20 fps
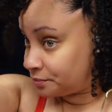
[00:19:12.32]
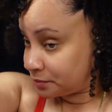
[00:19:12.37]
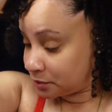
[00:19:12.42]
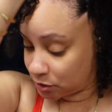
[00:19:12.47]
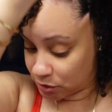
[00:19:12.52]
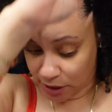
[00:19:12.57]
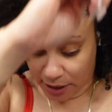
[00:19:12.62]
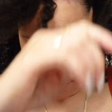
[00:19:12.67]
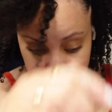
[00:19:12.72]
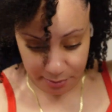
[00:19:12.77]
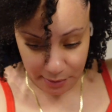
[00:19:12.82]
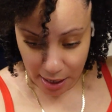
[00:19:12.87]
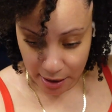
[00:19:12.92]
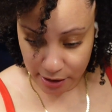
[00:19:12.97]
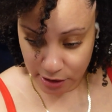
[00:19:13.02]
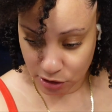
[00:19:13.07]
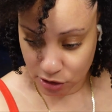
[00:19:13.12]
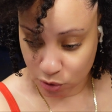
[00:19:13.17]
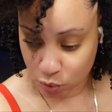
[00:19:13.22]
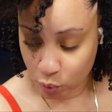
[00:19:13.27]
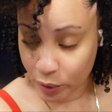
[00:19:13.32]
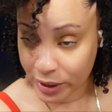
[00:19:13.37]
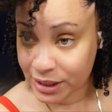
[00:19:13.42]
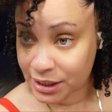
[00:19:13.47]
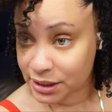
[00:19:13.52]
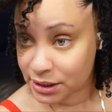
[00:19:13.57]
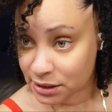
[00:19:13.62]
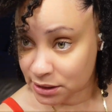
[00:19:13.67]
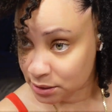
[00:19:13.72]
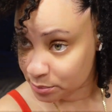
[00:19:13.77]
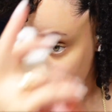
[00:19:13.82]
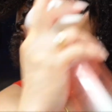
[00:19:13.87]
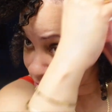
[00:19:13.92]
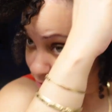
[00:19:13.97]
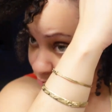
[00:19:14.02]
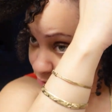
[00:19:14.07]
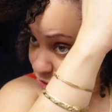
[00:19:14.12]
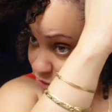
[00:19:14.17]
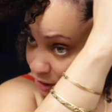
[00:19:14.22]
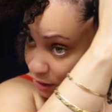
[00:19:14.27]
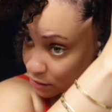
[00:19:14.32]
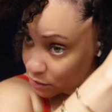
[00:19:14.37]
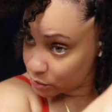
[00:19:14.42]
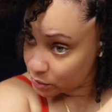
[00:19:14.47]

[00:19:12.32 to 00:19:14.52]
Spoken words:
So I could just wet this and put some gel